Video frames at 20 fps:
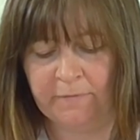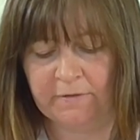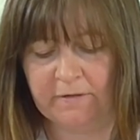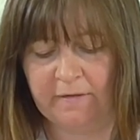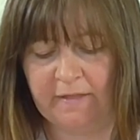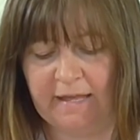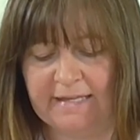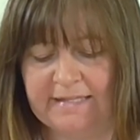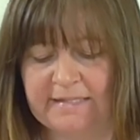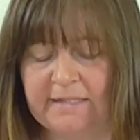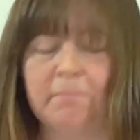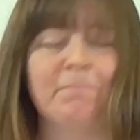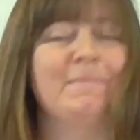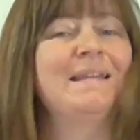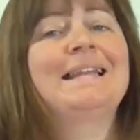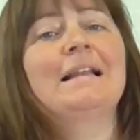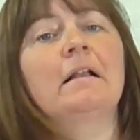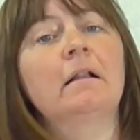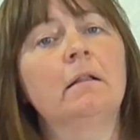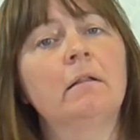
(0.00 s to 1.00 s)
So there's the
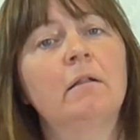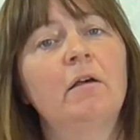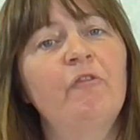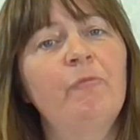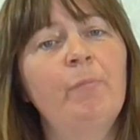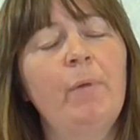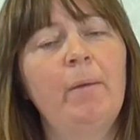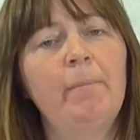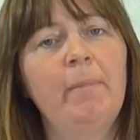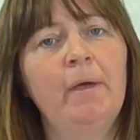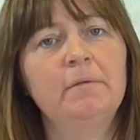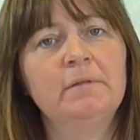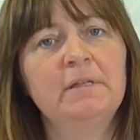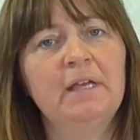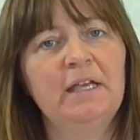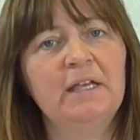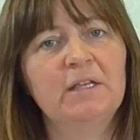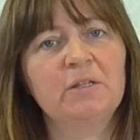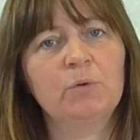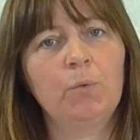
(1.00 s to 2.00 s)
middle of my
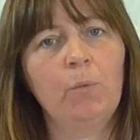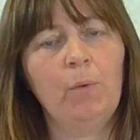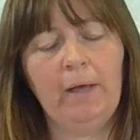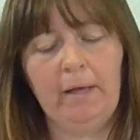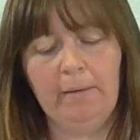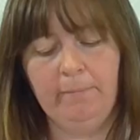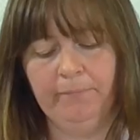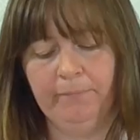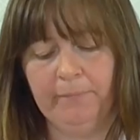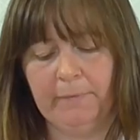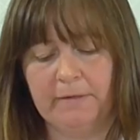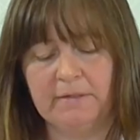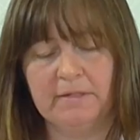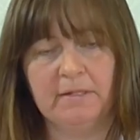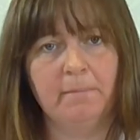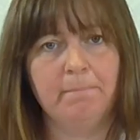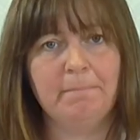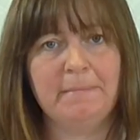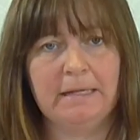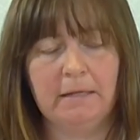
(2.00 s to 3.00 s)
mosaic square, that's
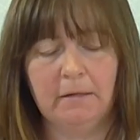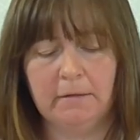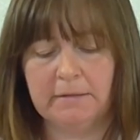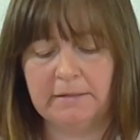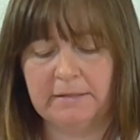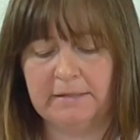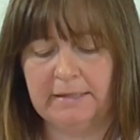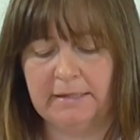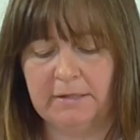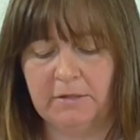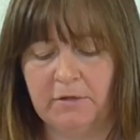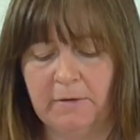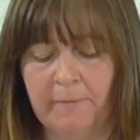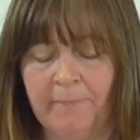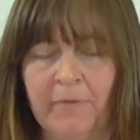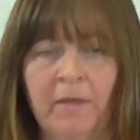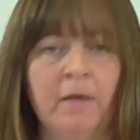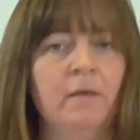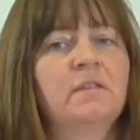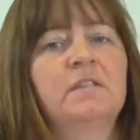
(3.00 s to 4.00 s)
the middle stitch.
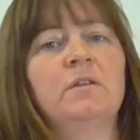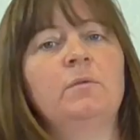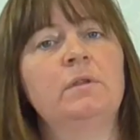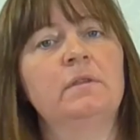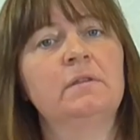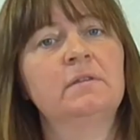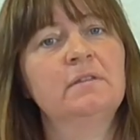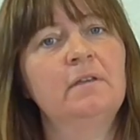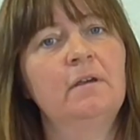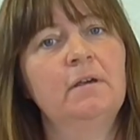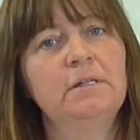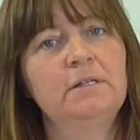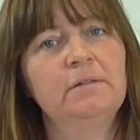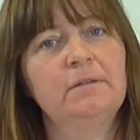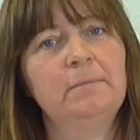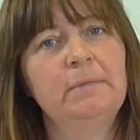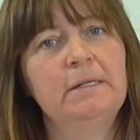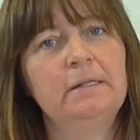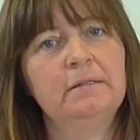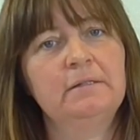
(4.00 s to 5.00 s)
So either side
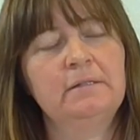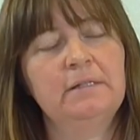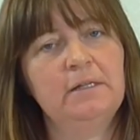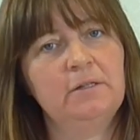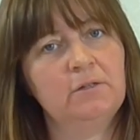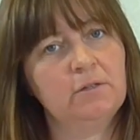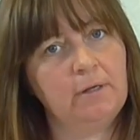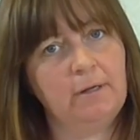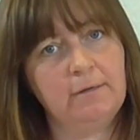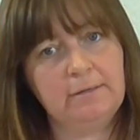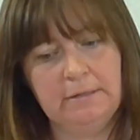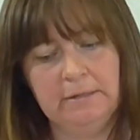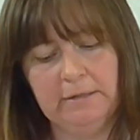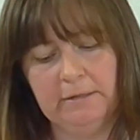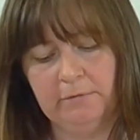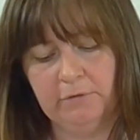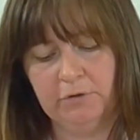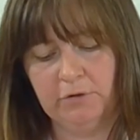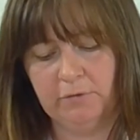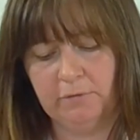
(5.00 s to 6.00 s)
of the middle stitch goes a
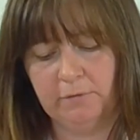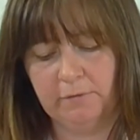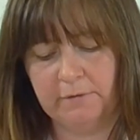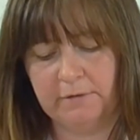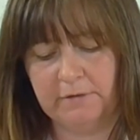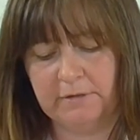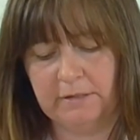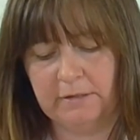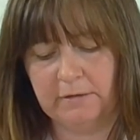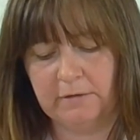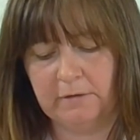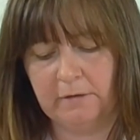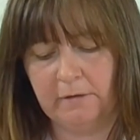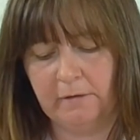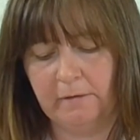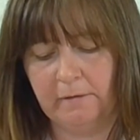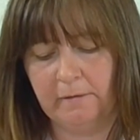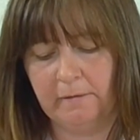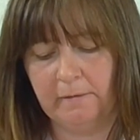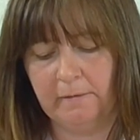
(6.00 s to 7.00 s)
little short stitch.
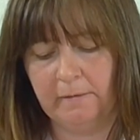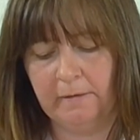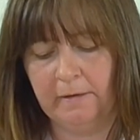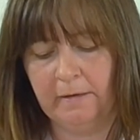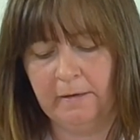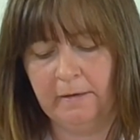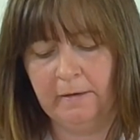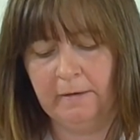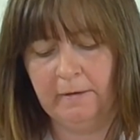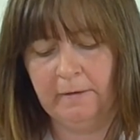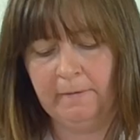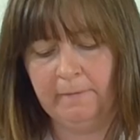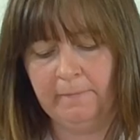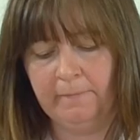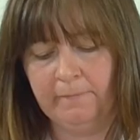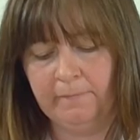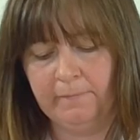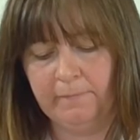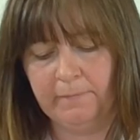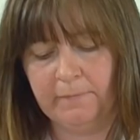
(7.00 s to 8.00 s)

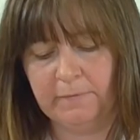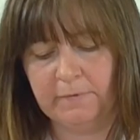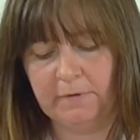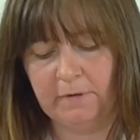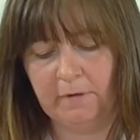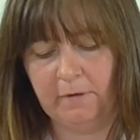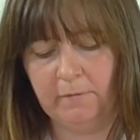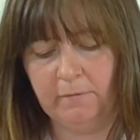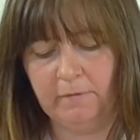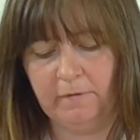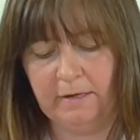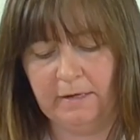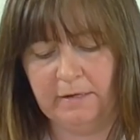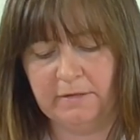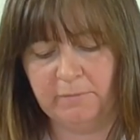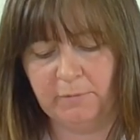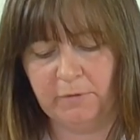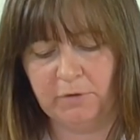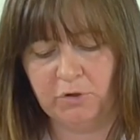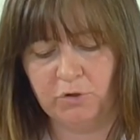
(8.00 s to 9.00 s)
So
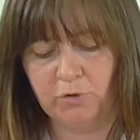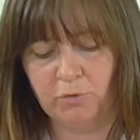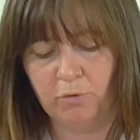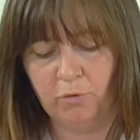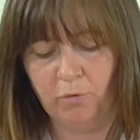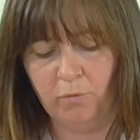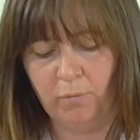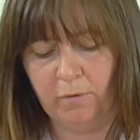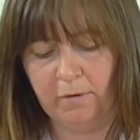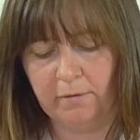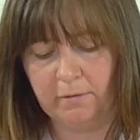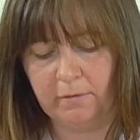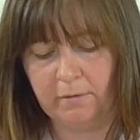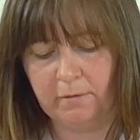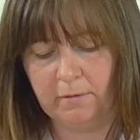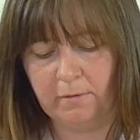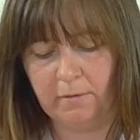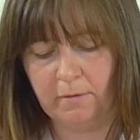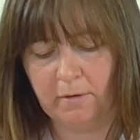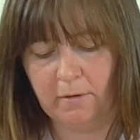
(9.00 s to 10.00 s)
there's my short one,
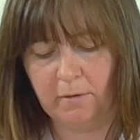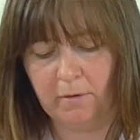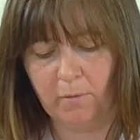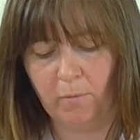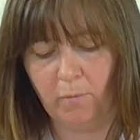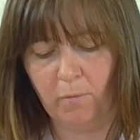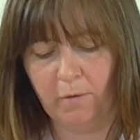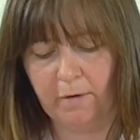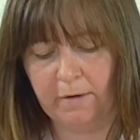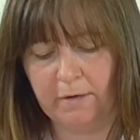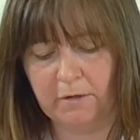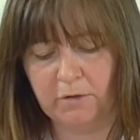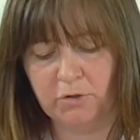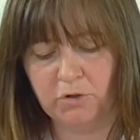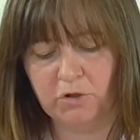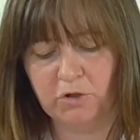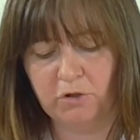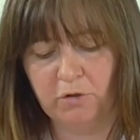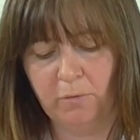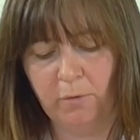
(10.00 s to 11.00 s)
one,
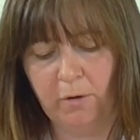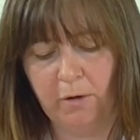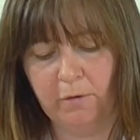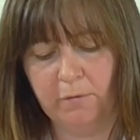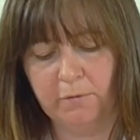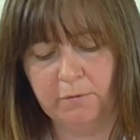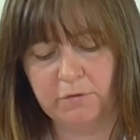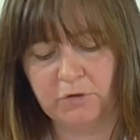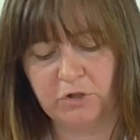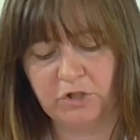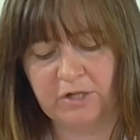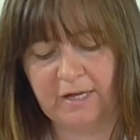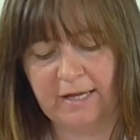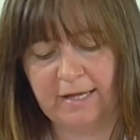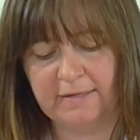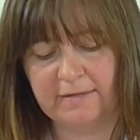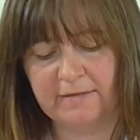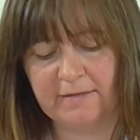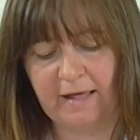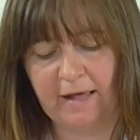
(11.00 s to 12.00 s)
two holes,
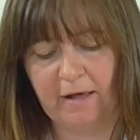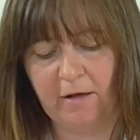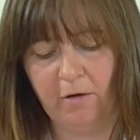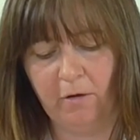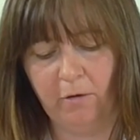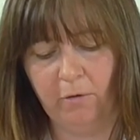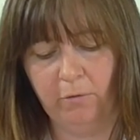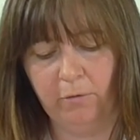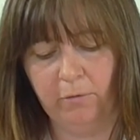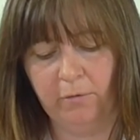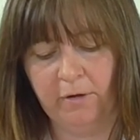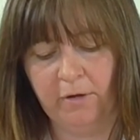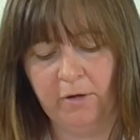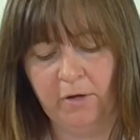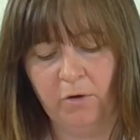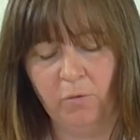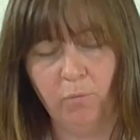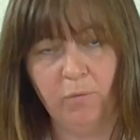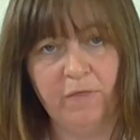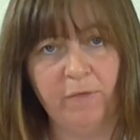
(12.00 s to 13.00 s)
shares that hole
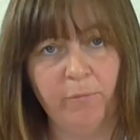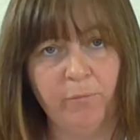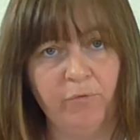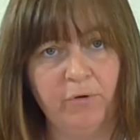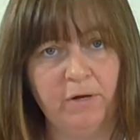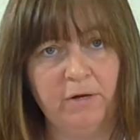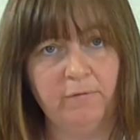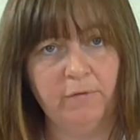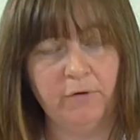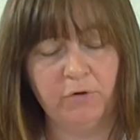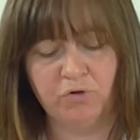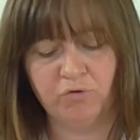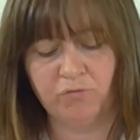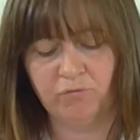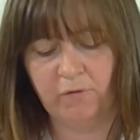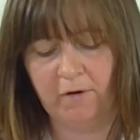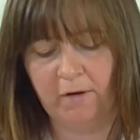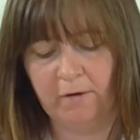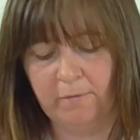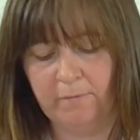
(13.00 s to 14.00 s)
with the previous
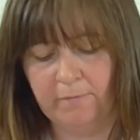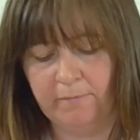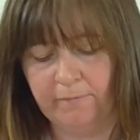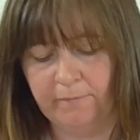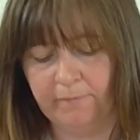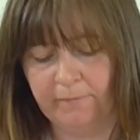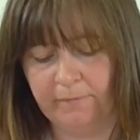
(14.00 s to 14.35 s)
row.